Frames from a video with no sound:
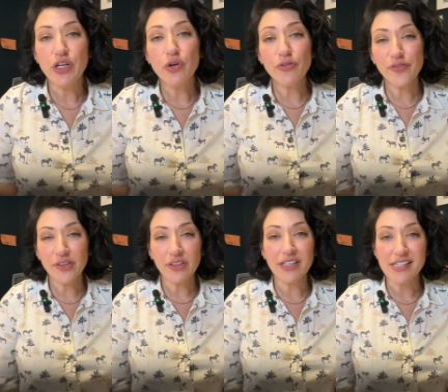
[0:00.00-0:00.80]
you're
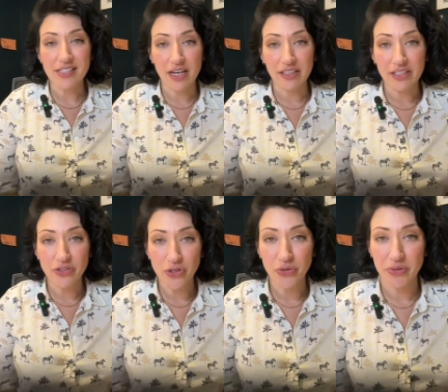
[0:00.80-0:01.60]
feeling stuck in
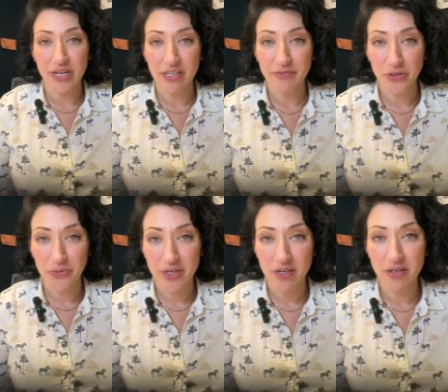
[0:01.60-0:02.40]
your creative
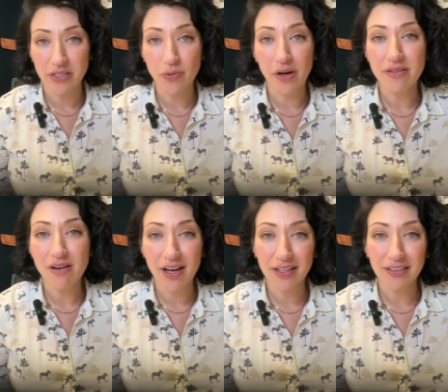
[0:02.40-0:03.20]
career, you are
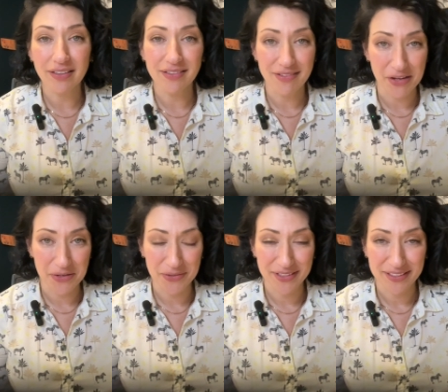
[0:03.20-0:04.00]
not
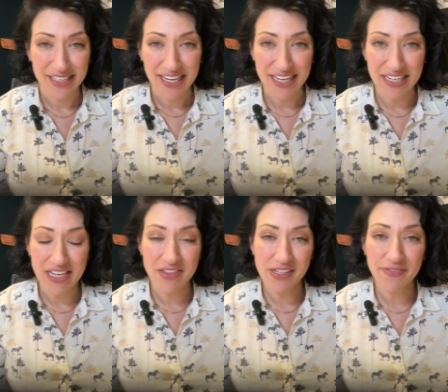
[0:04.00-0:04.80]
alone. And
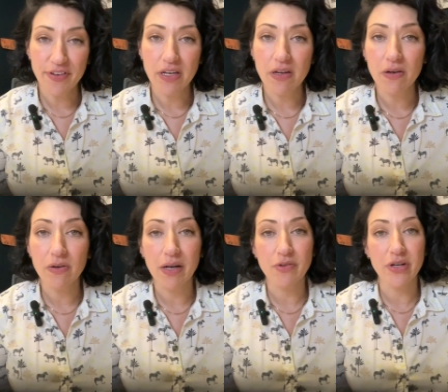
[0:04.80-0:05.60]
in this
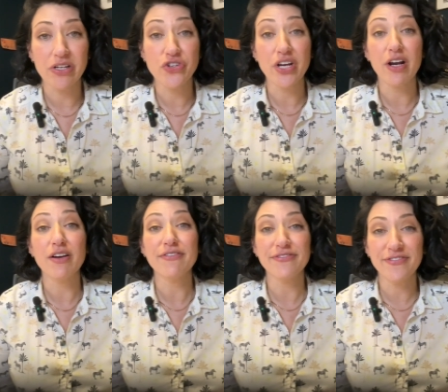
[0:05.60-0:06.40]
video, I'm going to
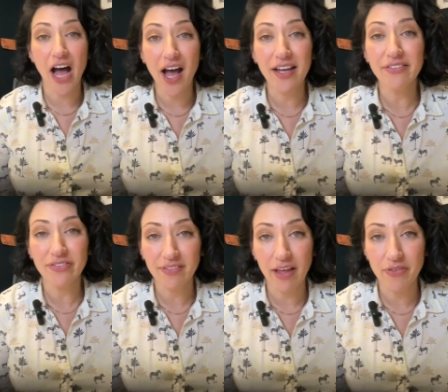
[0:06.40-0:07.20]
share
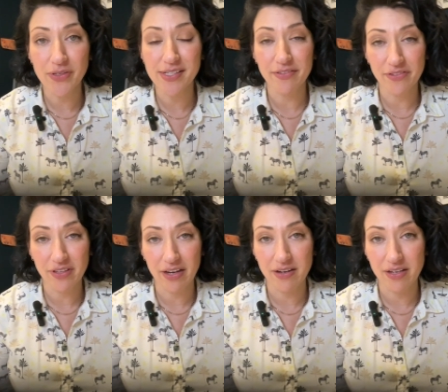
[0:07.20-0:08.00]
5 levels of
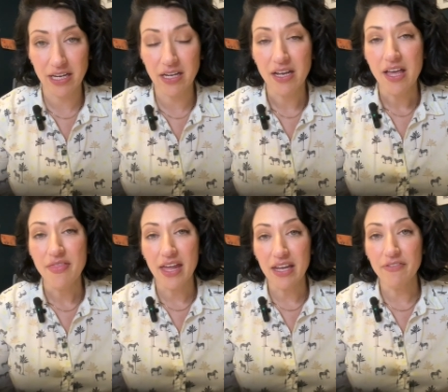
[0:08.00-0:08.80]
clarity
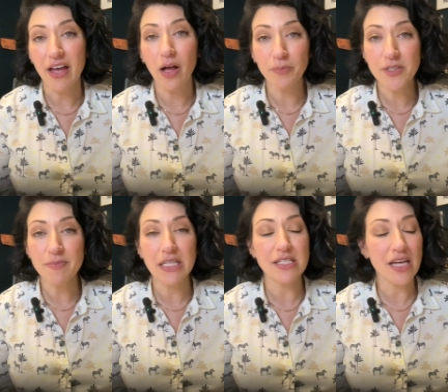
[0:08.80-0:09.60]
that have helped
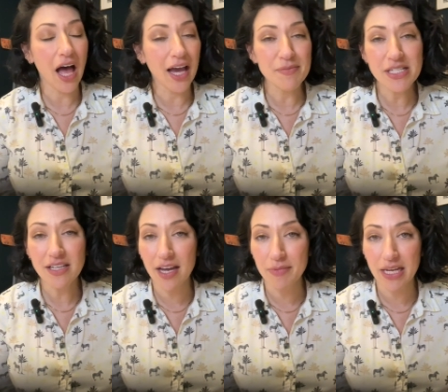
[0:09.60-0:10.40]
me time and
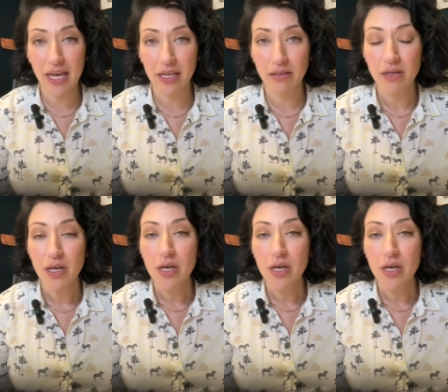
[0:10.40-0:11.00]
time again